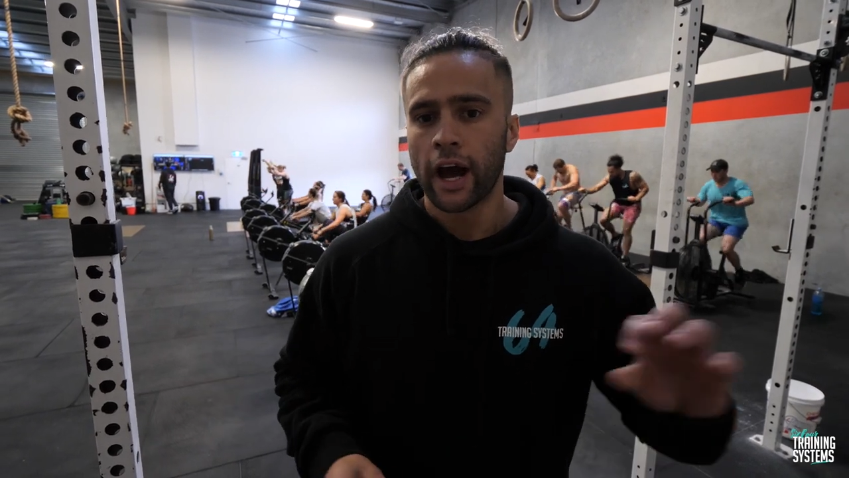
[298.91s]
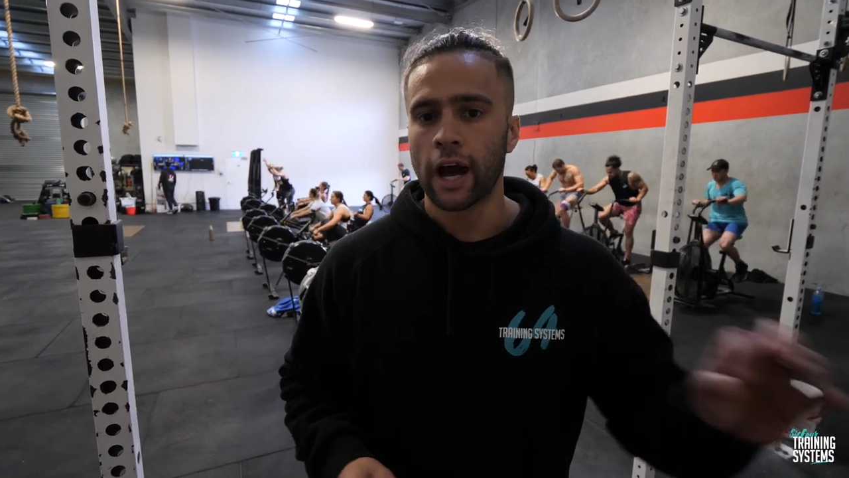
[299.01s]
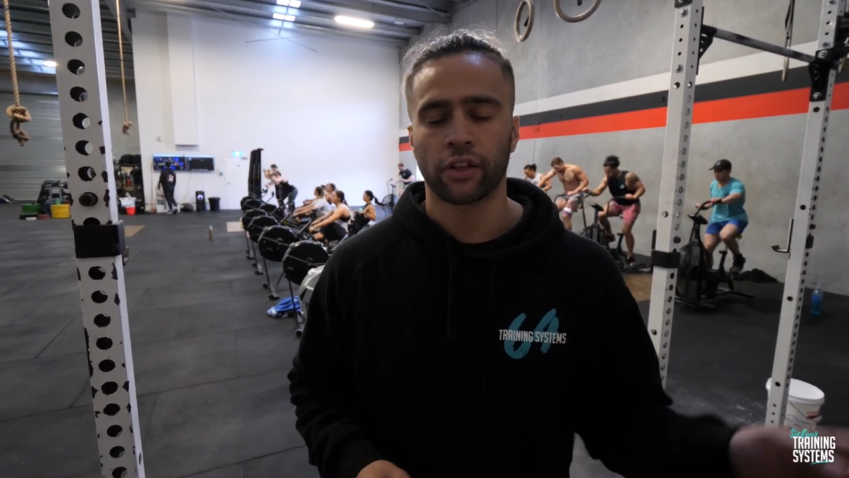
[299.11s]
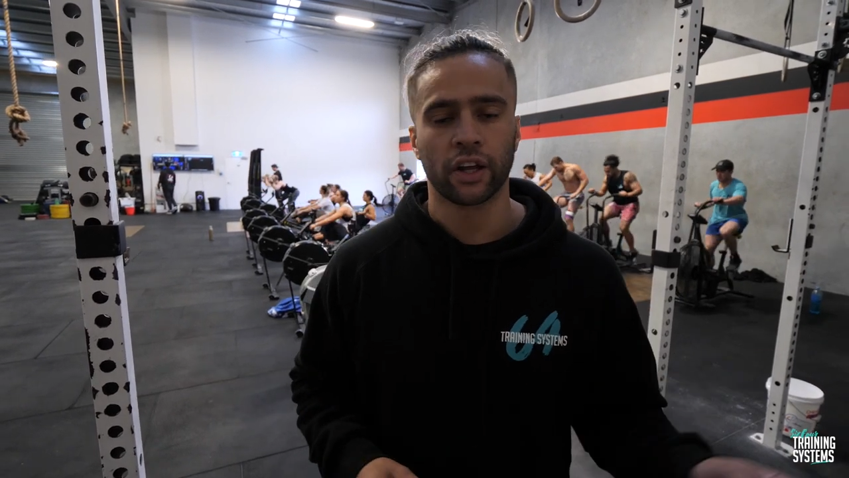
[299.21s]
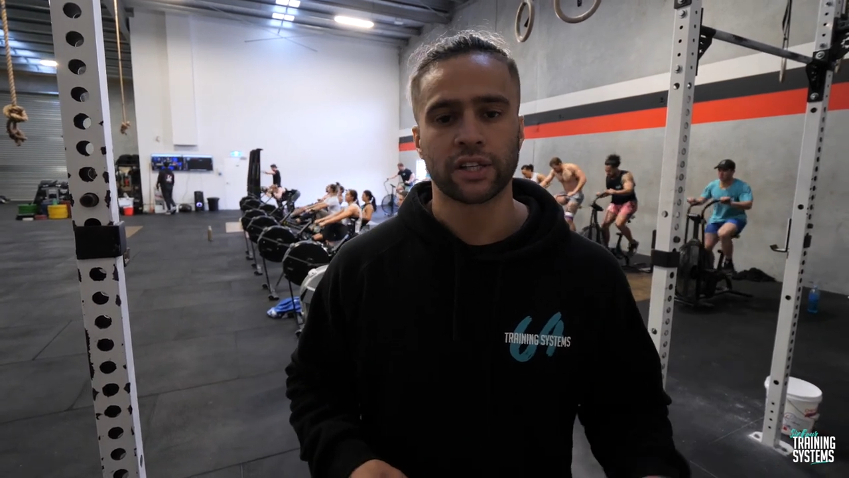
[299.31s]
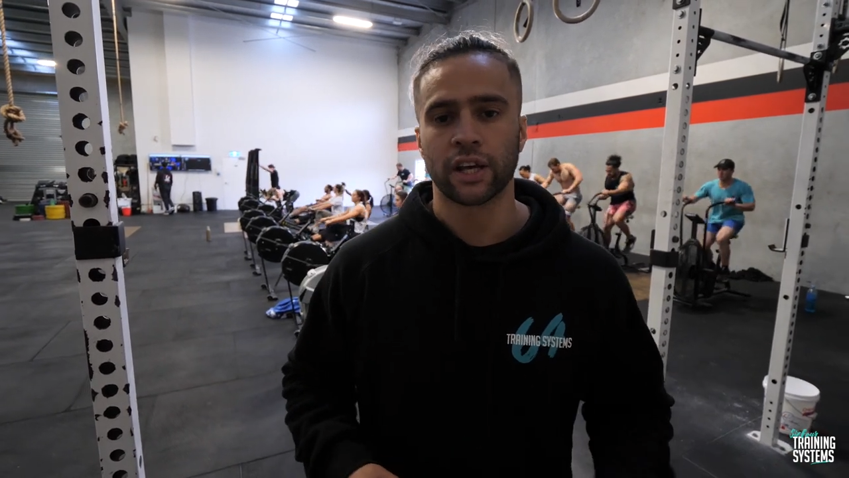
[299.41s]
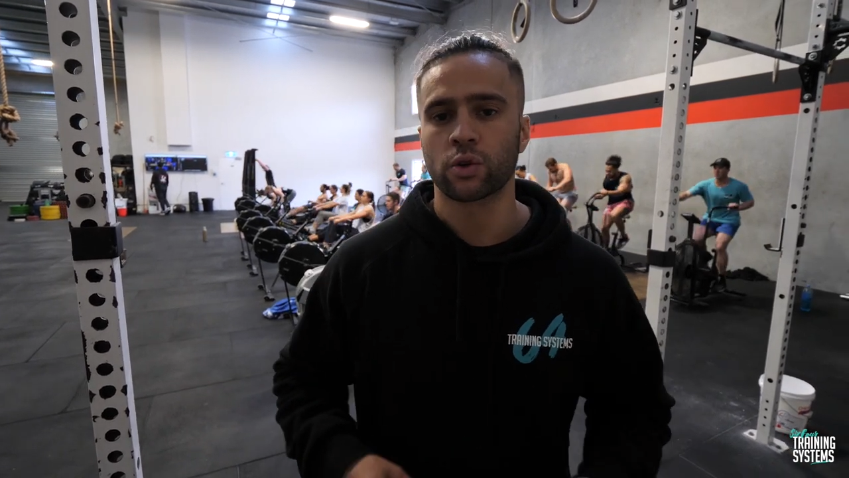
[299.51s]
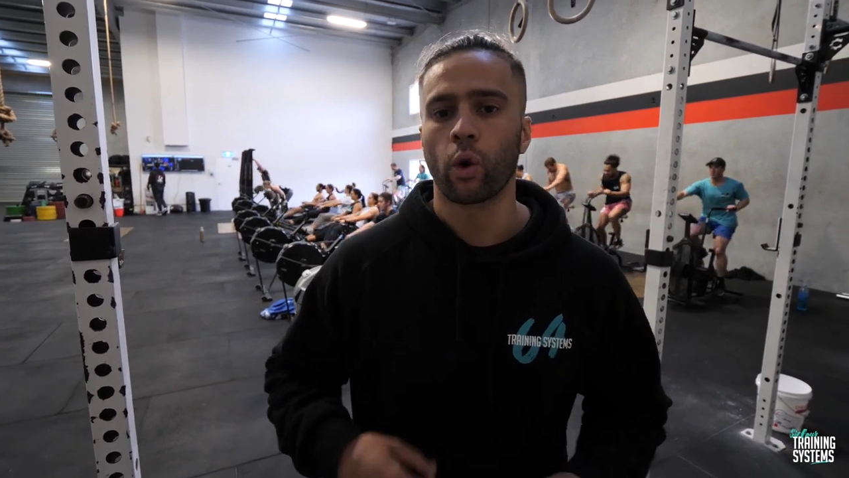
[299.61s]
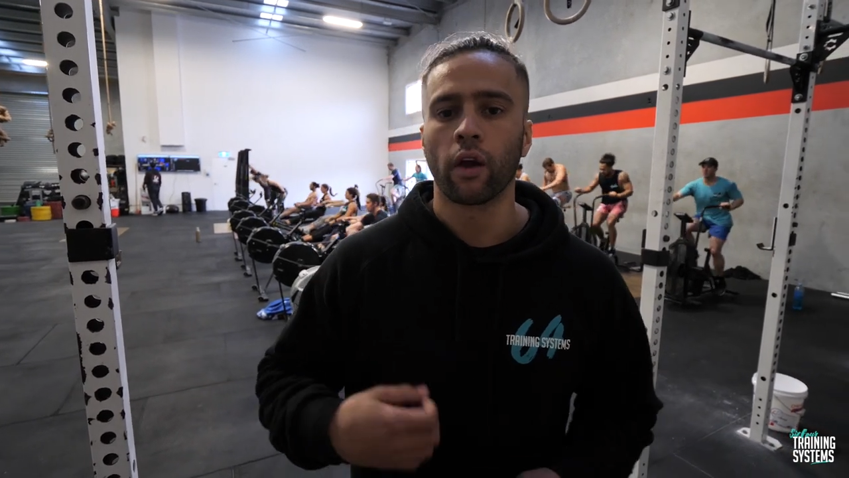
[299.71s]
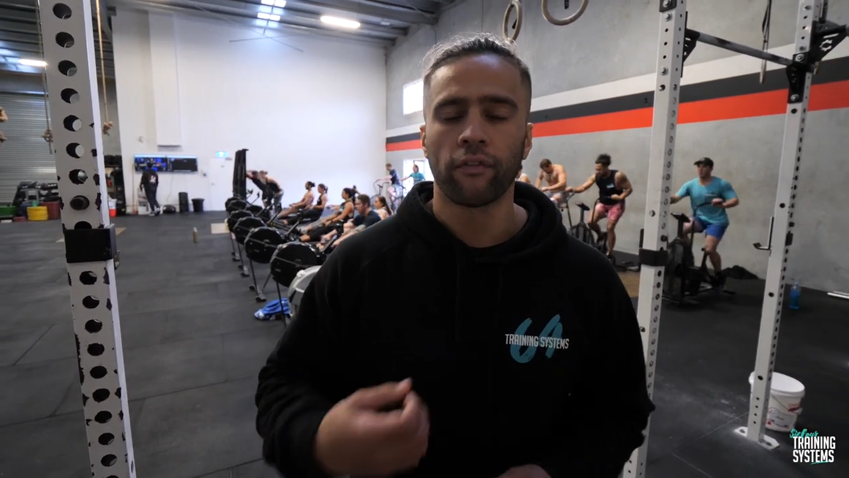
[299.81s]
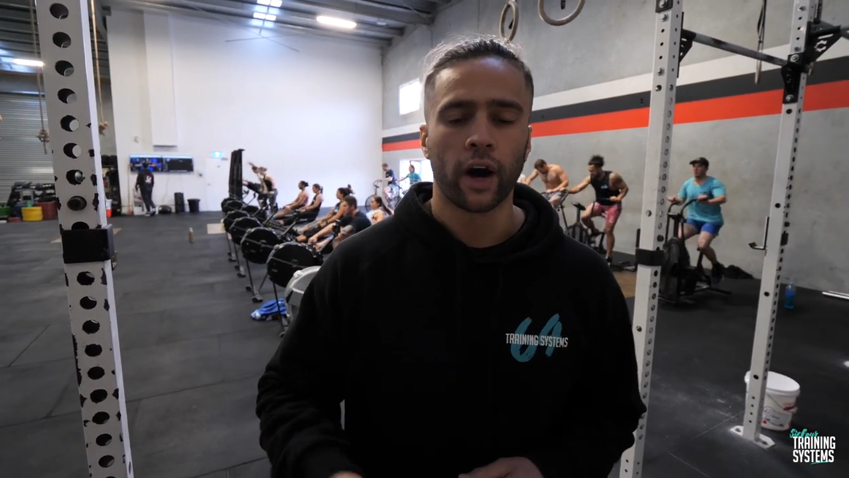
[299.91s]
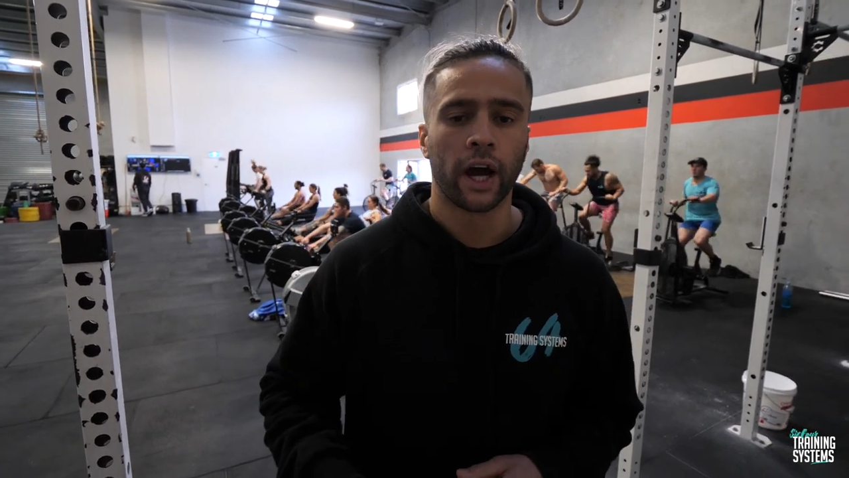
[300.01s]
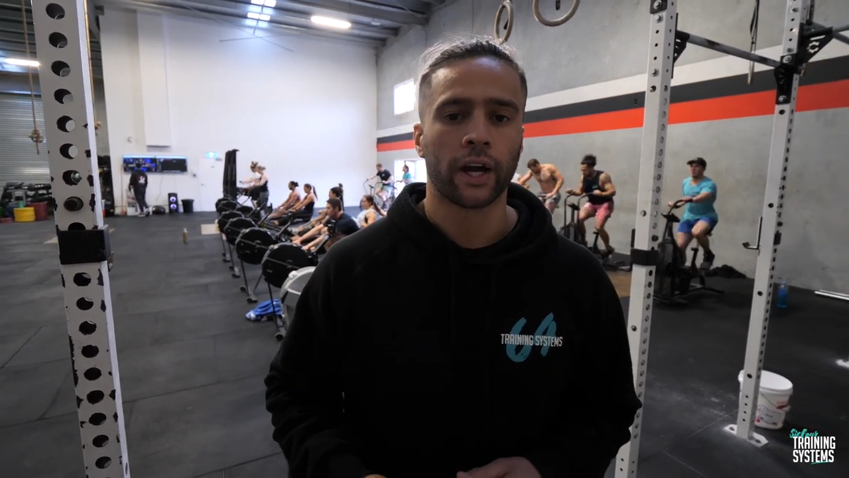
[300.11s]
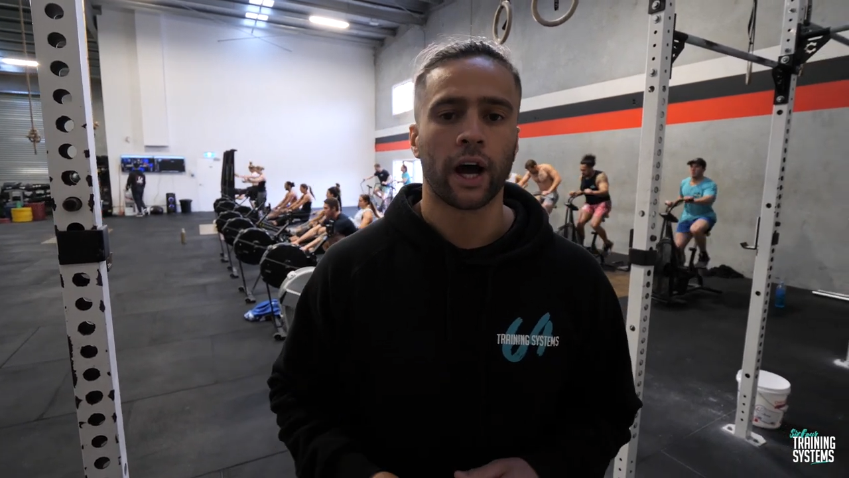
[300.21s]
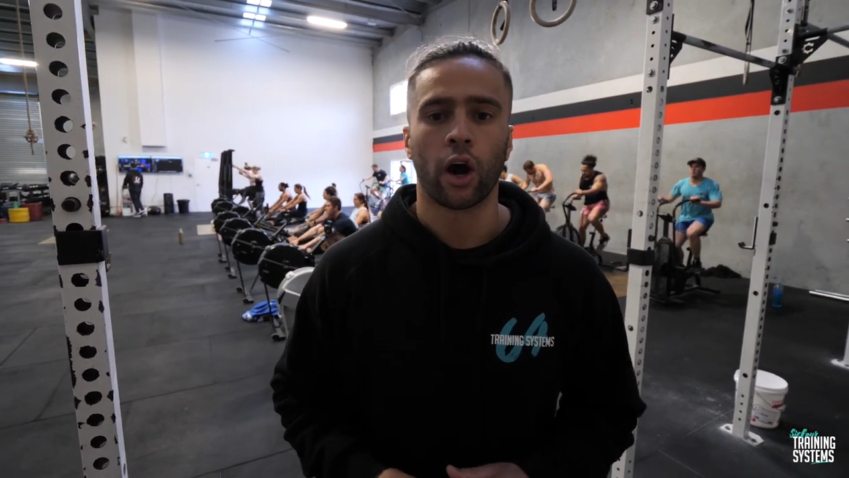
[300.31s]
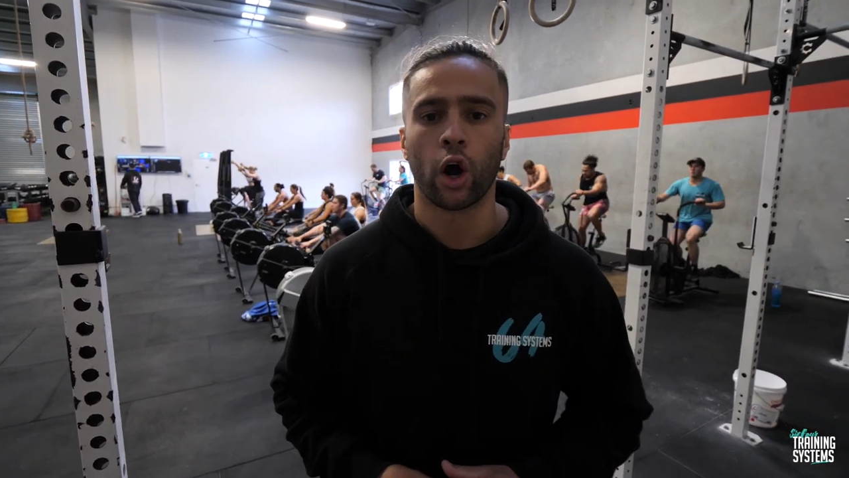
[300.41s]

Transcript: athlete that's qualified uh,